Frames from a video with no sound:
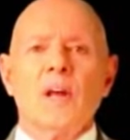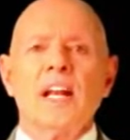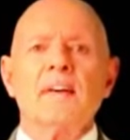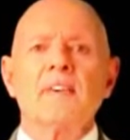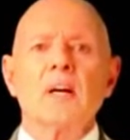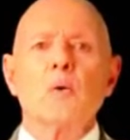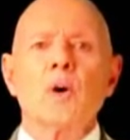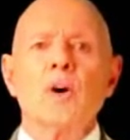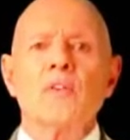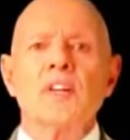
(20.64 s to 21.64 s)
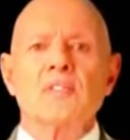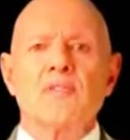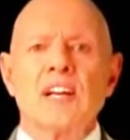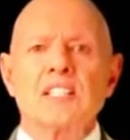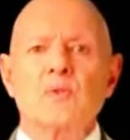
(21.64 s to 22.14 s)
We live in a world that's
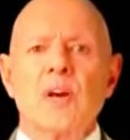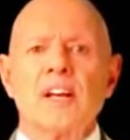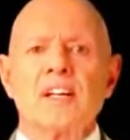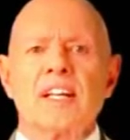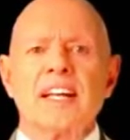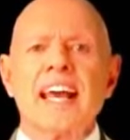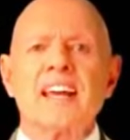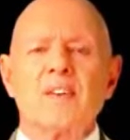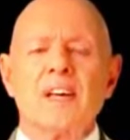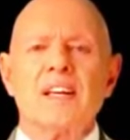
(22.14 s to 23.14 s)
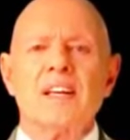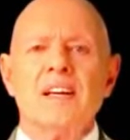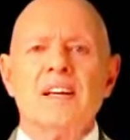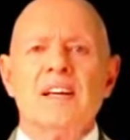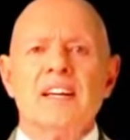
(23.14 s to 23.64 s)
frustrated and angry.
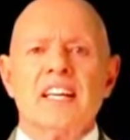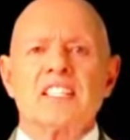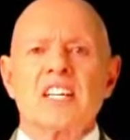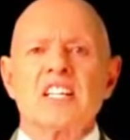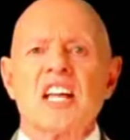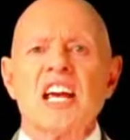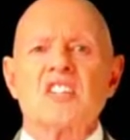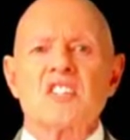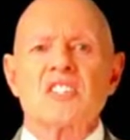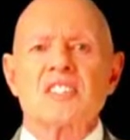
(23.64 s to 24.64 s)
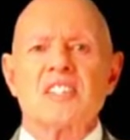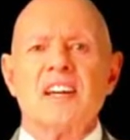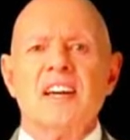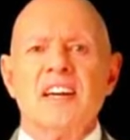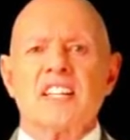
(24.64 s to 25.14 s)
It's contagious.
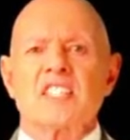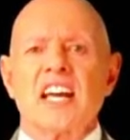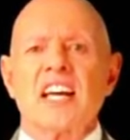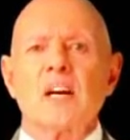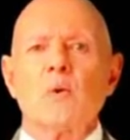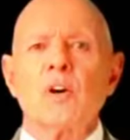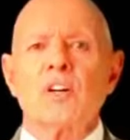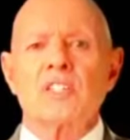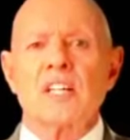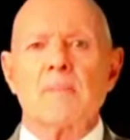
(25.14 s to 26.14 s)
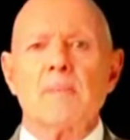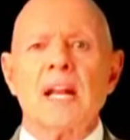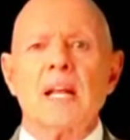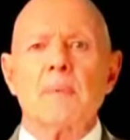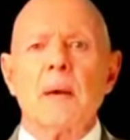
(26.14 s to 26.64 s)
It's getting worse, and
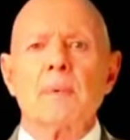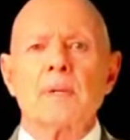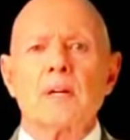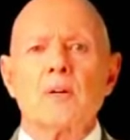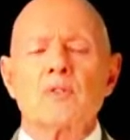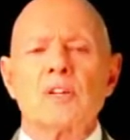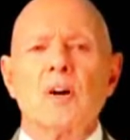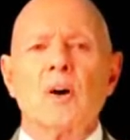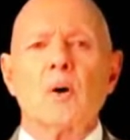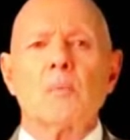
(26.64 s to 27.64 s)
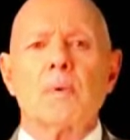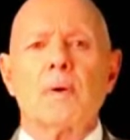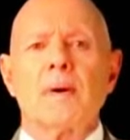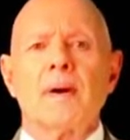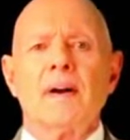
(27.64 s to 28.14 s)
many people are losing hope.
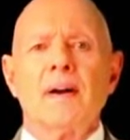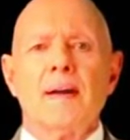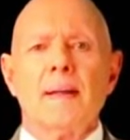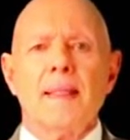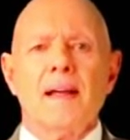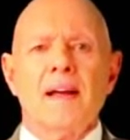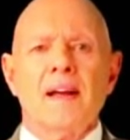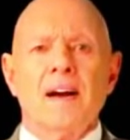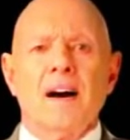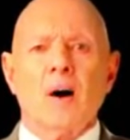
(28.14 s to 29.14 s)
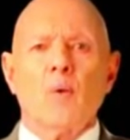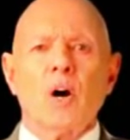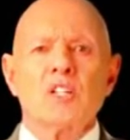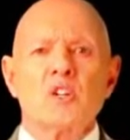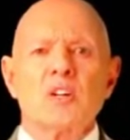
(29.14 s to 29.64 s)
I
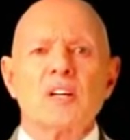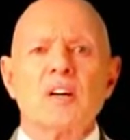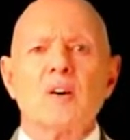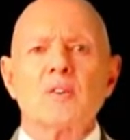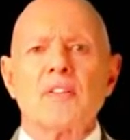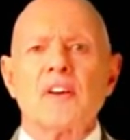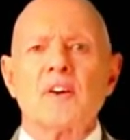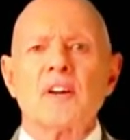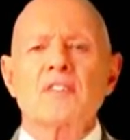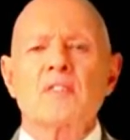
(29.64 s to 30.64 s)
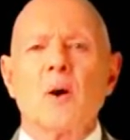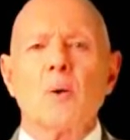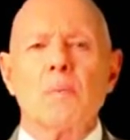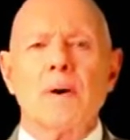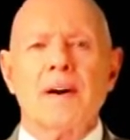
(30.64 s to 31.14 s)
want you to know that there is
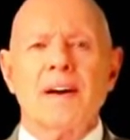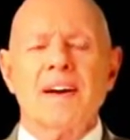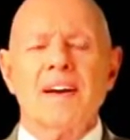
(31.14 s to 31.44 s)
hope.